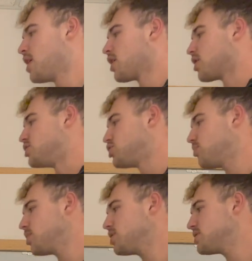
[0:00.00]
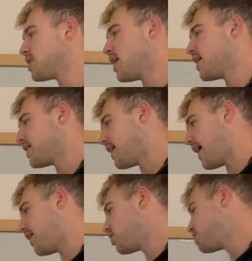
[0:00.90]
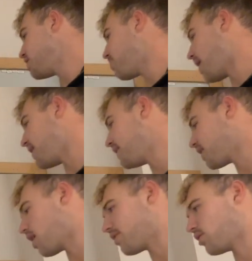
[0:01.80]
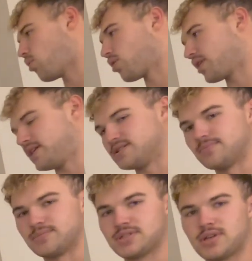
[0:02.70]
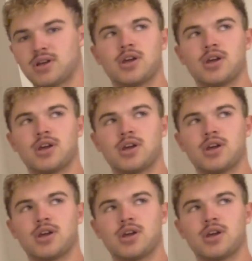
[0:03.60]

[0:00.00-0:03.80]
Consumers get energy by eating other organisms.